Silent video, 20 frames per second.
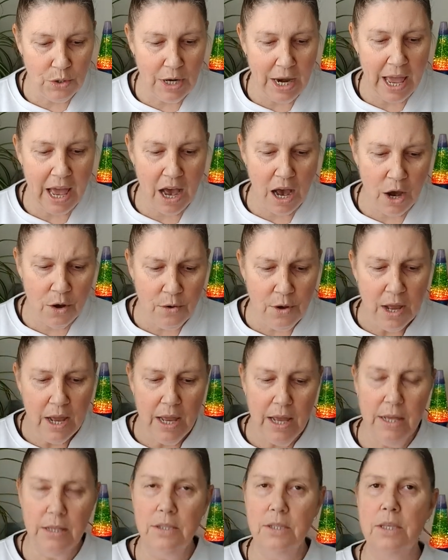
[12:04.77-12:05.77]
now
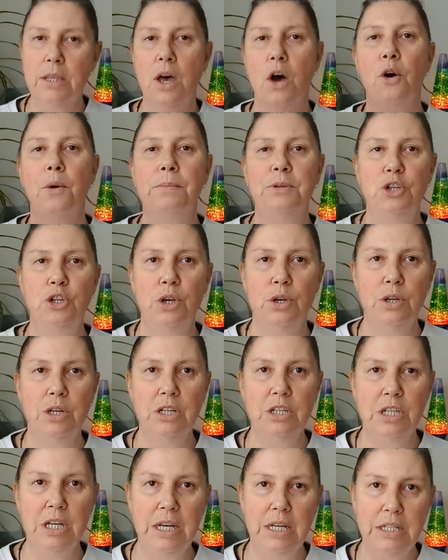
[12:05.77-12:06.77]
it's the
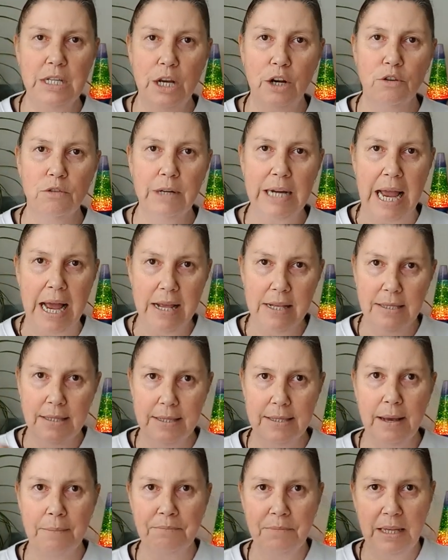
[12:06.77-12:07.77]
opportunity to create
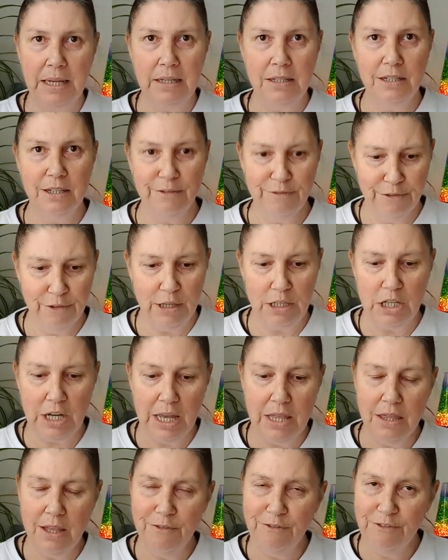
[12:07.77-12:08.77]
something different.
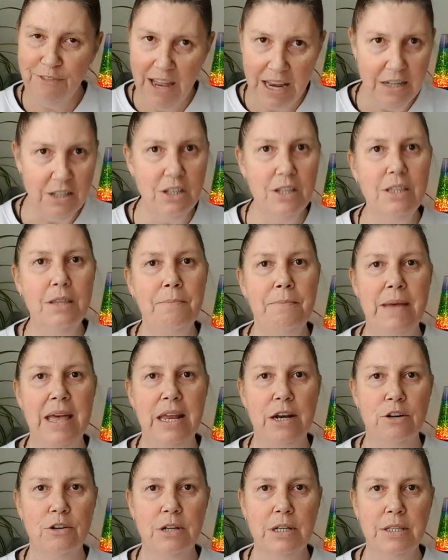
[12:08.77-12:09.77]
And the fact of the
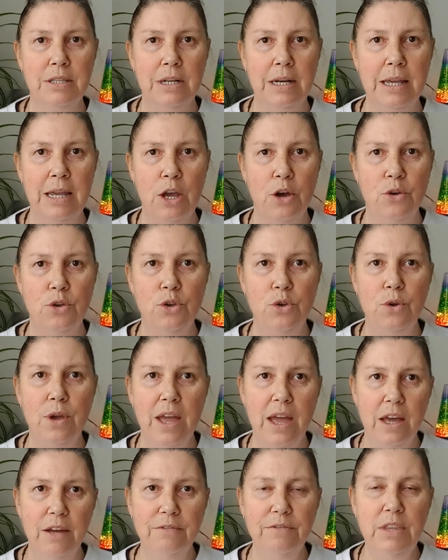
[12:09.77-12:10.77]
matter is, Leo, you
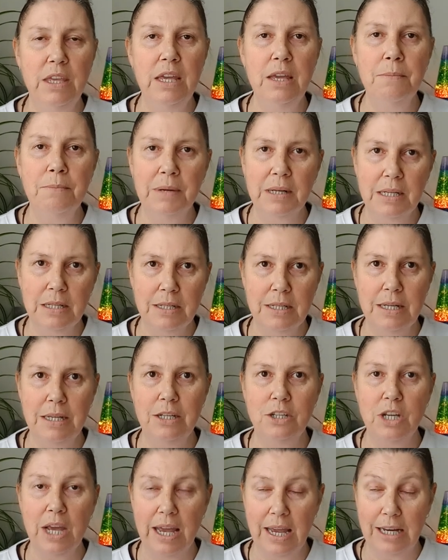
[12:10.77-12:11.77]
have the ability
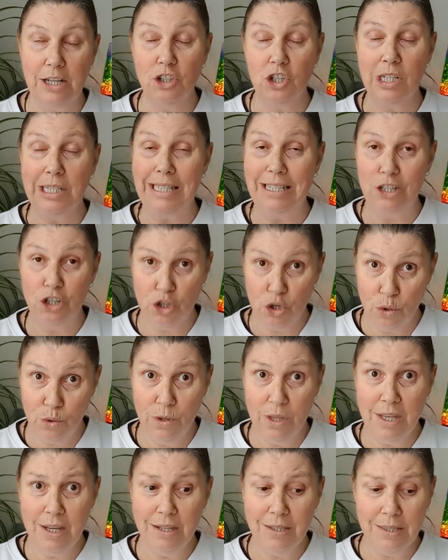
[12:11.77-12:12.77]
to actually do
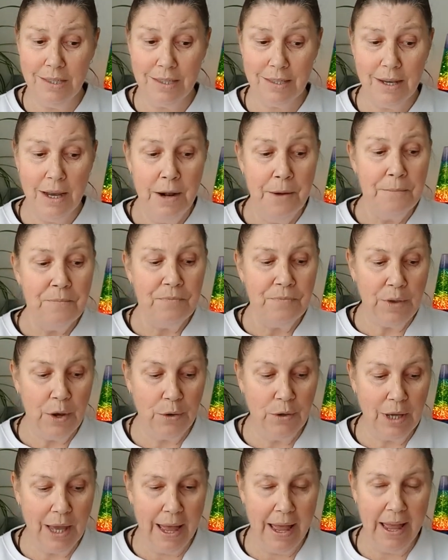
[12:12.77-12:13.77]
this.
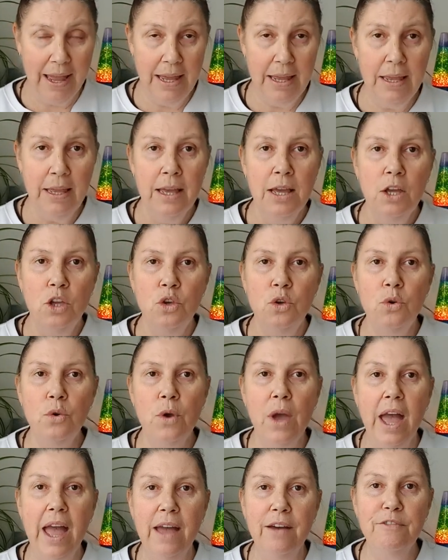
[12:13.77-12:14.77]
Okay, you
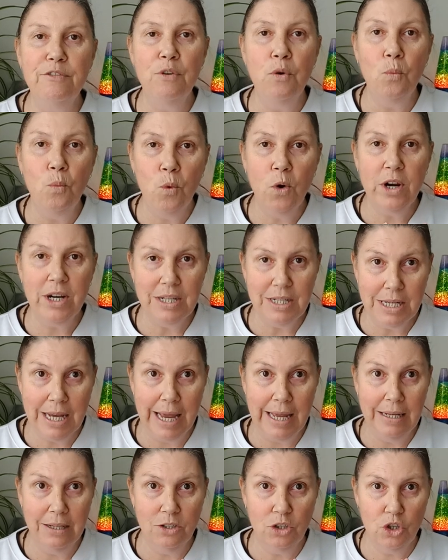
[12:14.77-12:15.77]
have what it
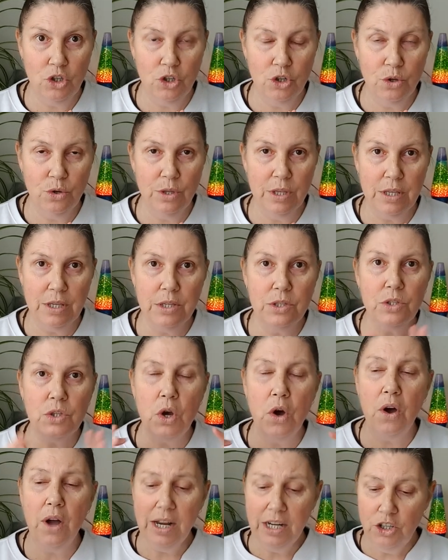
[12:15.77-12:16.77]
takes to do this.
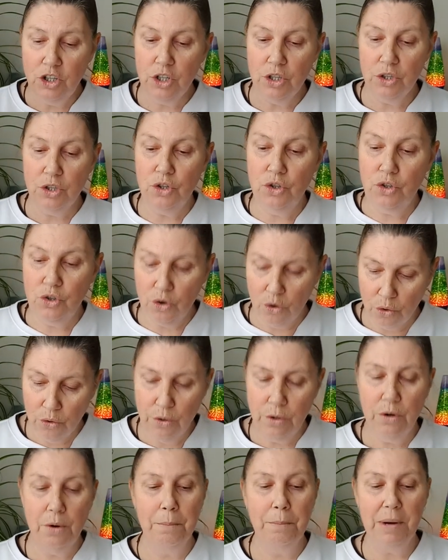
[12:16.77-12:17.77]
I just
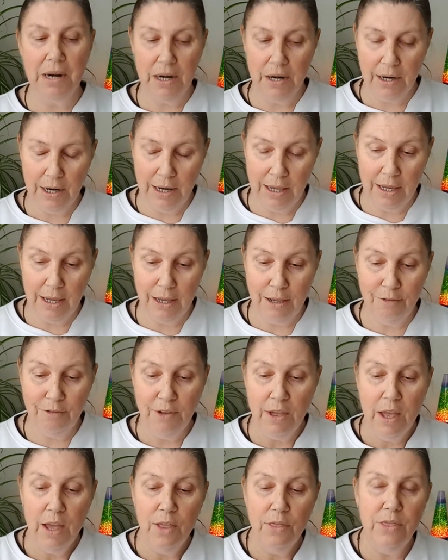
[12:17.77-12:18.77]
don't believe
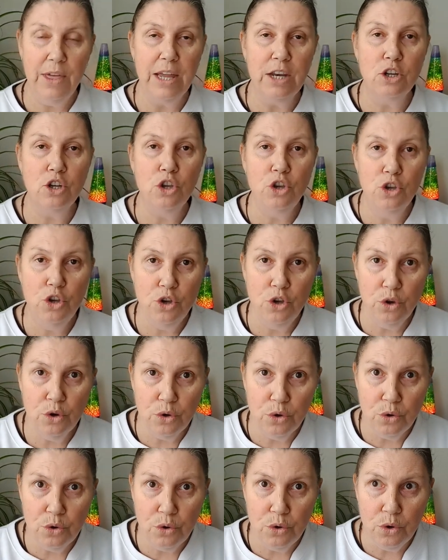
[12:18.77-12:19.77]
that
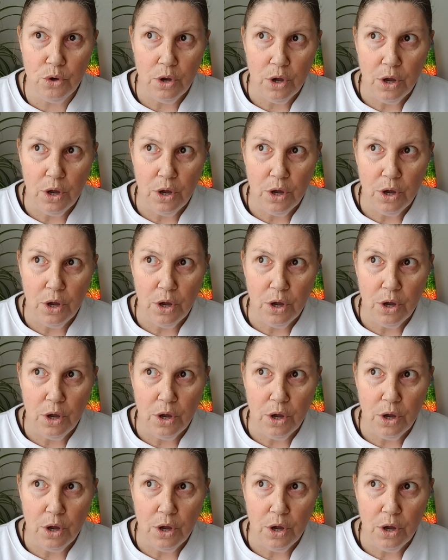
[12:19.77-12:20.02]
you